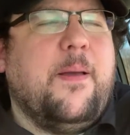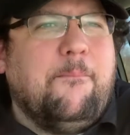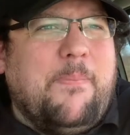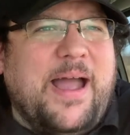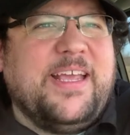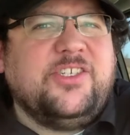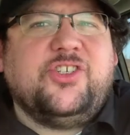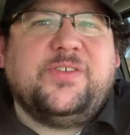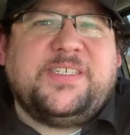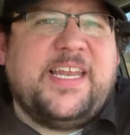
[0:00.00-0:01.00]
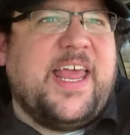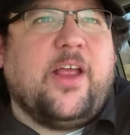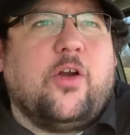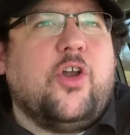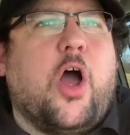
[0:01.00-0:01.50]
My issues
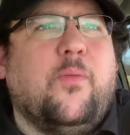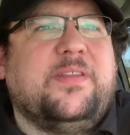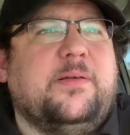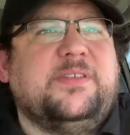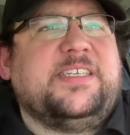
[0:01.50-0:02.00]
today are not with them